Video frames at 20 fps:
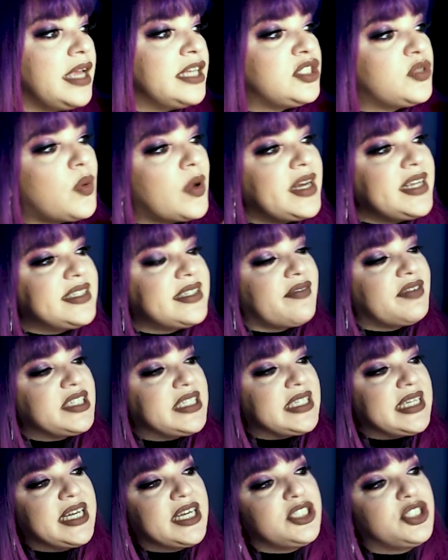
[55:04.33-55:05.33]
In
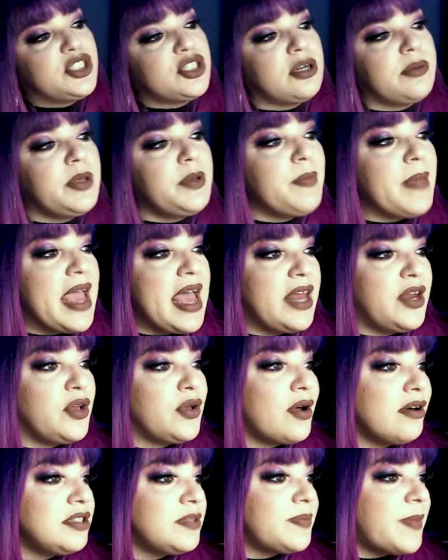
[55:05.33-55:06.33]
2017, a German man
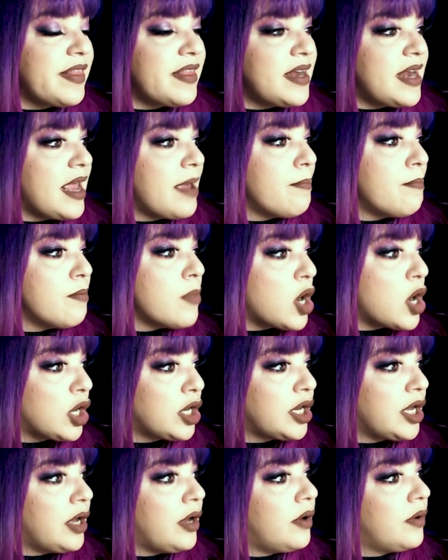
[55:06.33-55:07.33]
who goes by the name
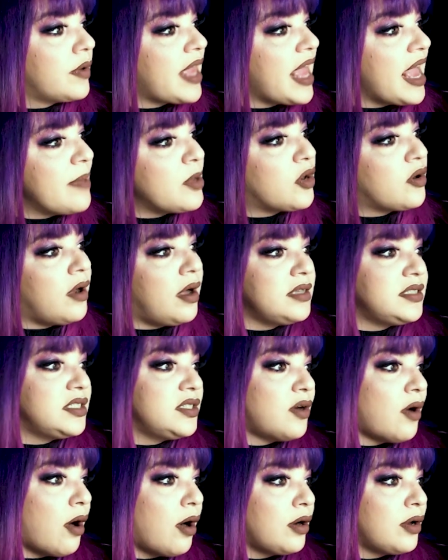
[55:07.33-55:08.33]
Marco came
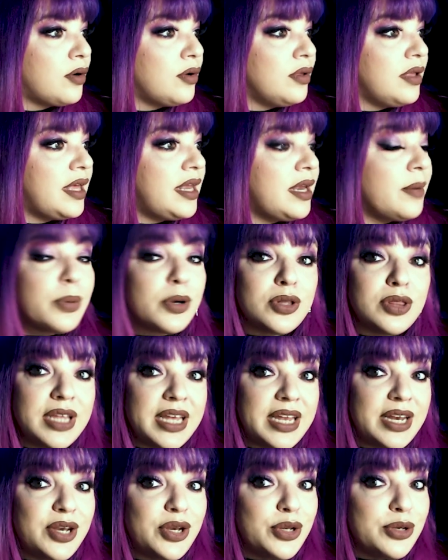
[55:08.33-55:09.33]
across an article in a
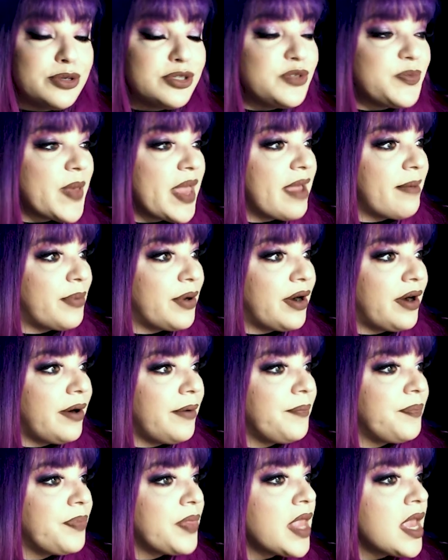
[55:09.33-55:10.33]
Berlin
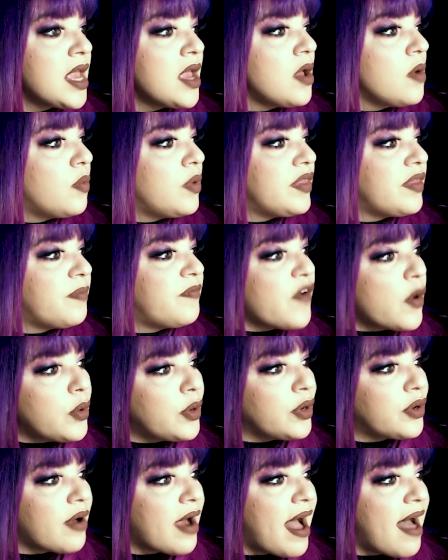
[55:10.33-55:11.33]
newspaper with a
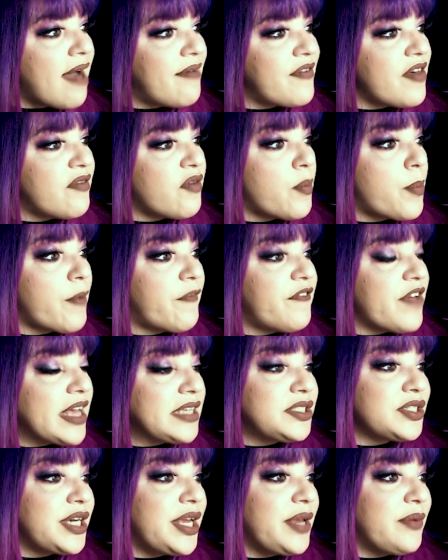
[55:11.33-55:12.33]
photograph of a
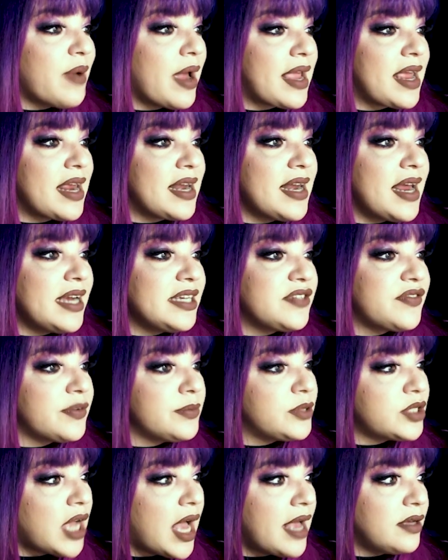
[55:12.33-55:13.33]
professor he recognized
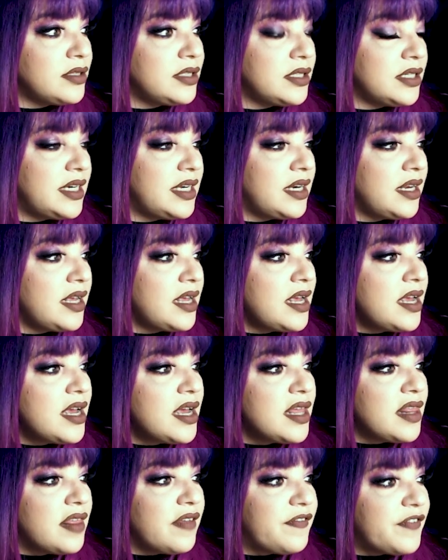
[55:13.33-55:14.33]
from childhood.
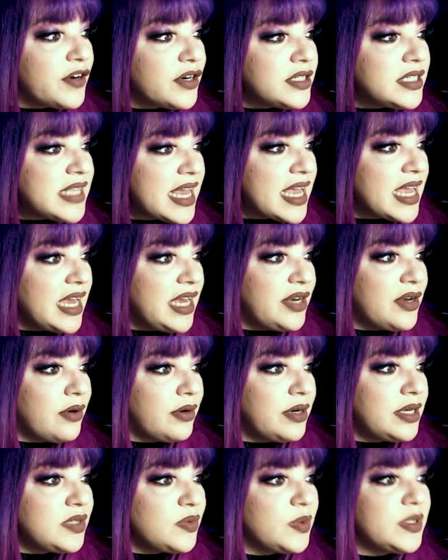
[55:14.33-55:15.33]
The first thing he
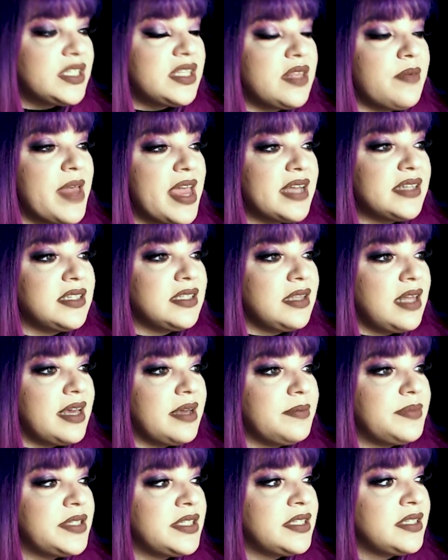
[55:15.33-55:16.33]
noticed was the man's
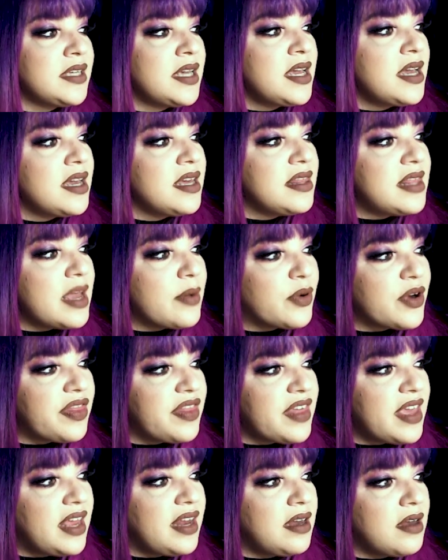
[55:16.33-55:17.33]
lips. They were
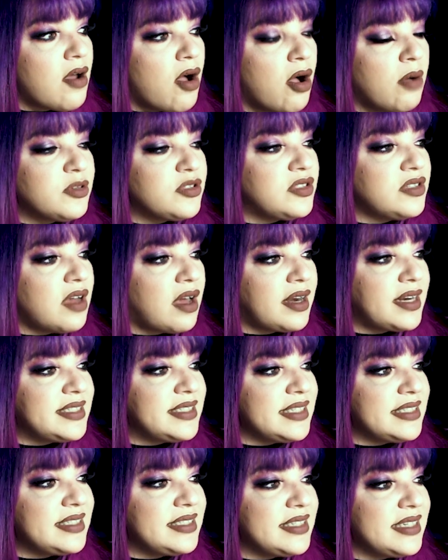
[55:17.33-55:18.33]
thin, almost
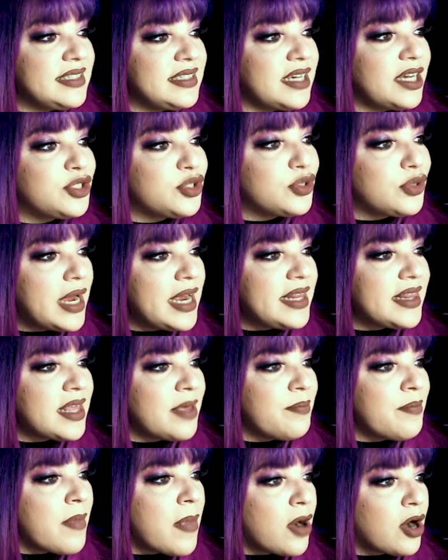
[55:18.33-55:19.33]
non-existent, a
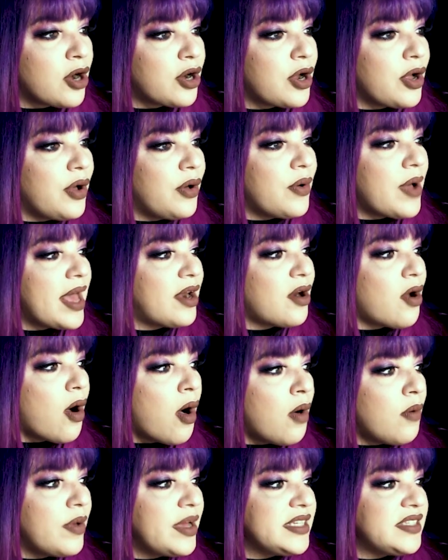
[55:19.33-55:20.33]
trait that Marco had
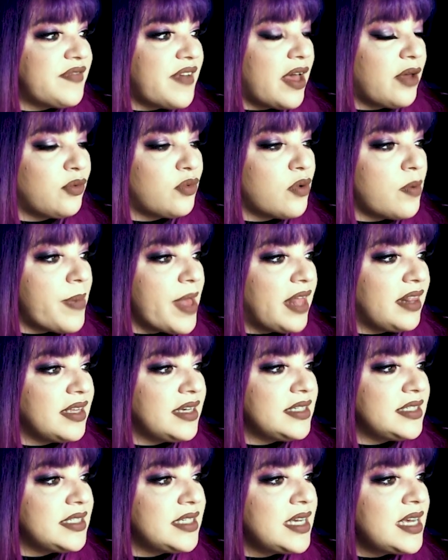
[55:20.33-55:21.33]
always found
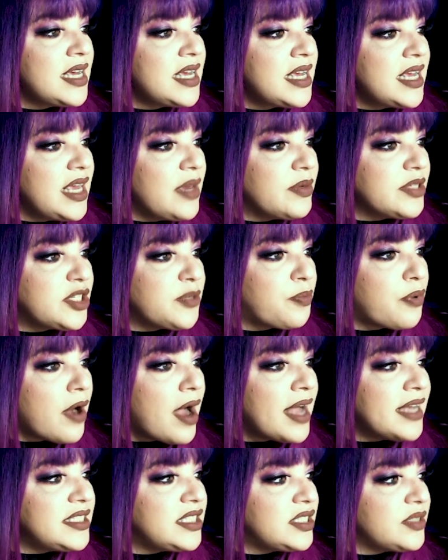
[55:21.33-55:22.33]
repellent. He was
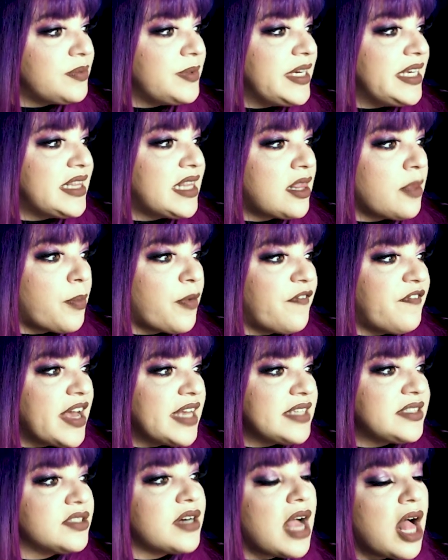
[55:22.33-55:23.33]
surprised to read that the
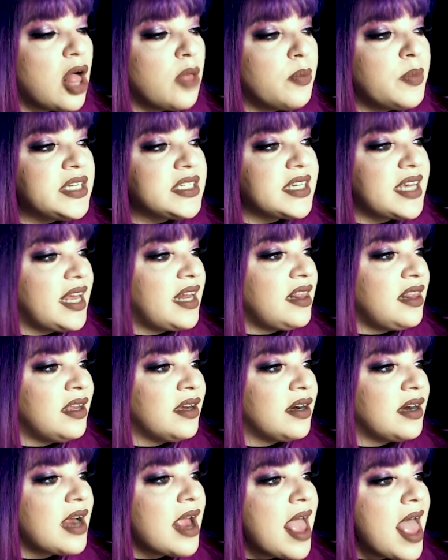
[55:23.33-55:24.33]
professor Helmut
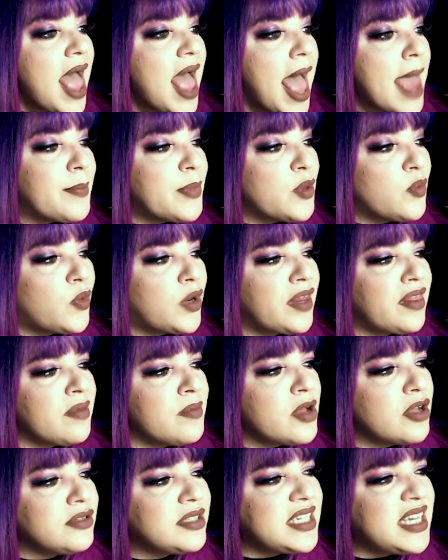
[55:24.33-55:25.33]
Kentler had been one of
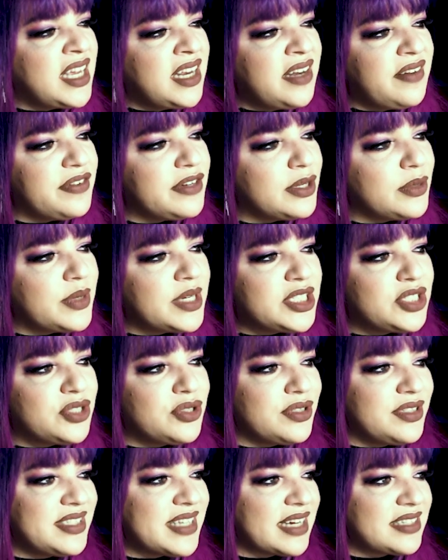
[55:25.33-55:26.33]
the most
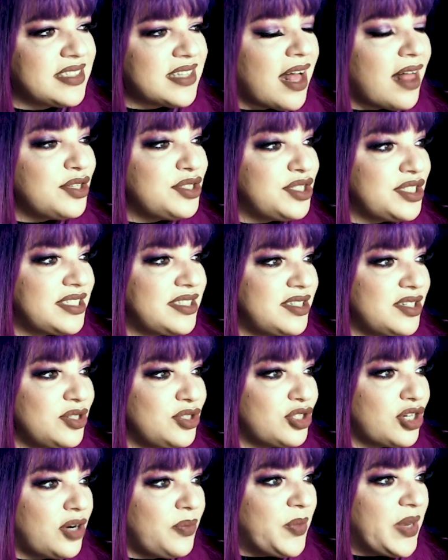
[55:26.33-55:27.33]
influential sexologists
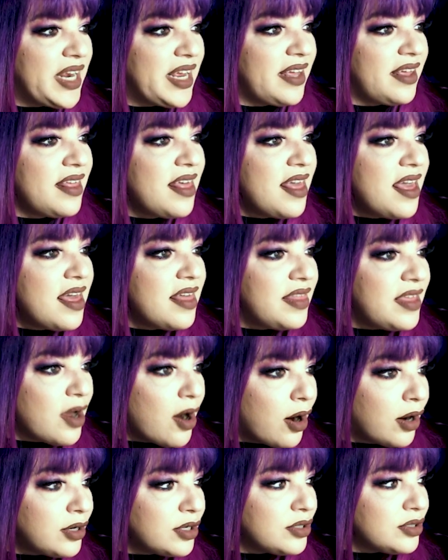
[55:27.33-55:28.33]
in Germany.
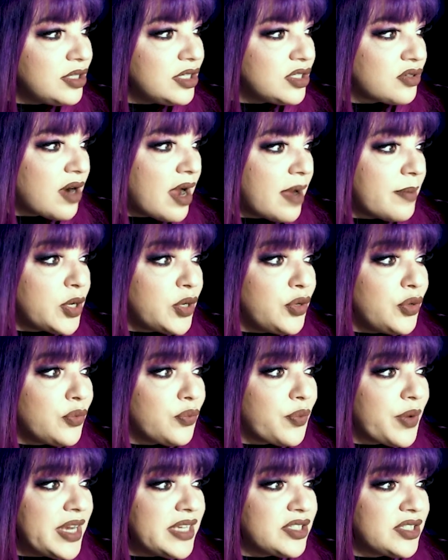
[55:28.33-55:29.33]
The article described a
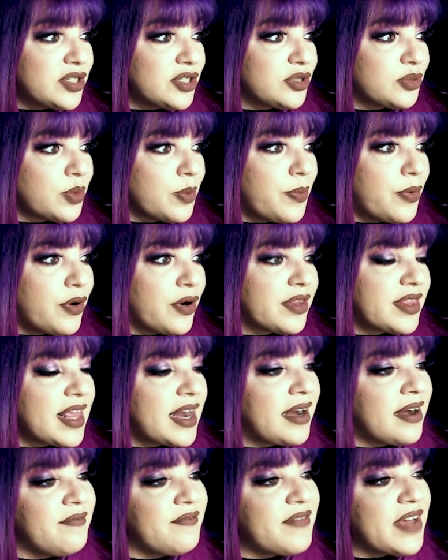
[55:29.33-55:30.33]
new research report
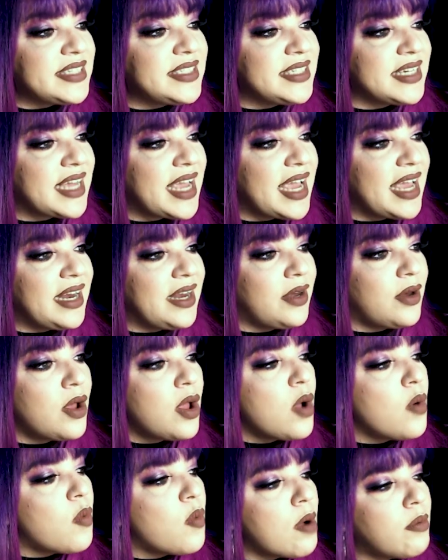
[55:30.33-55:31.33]
that had
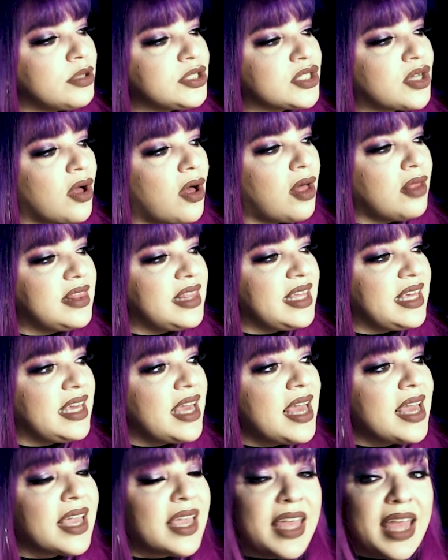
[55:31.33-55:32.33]
investigated what was called
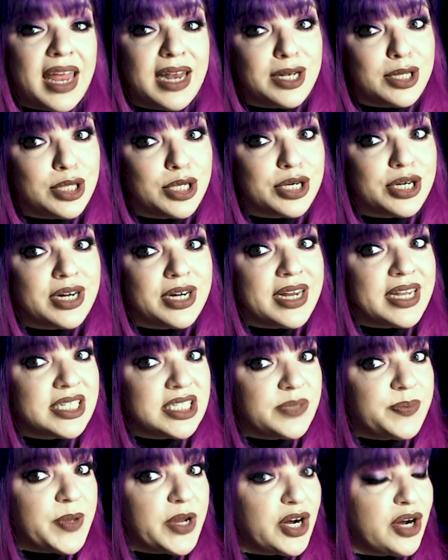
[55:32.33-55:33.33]
the Kentler
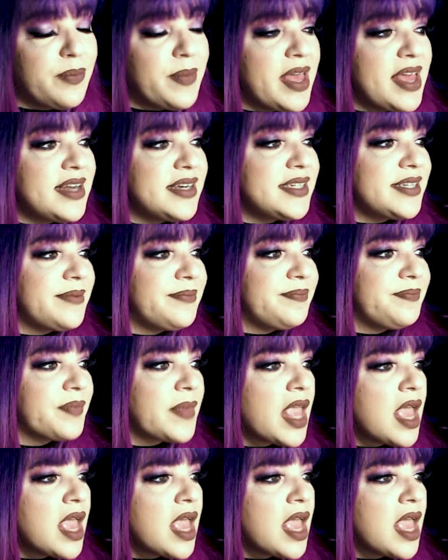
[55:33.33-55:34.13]
experiment.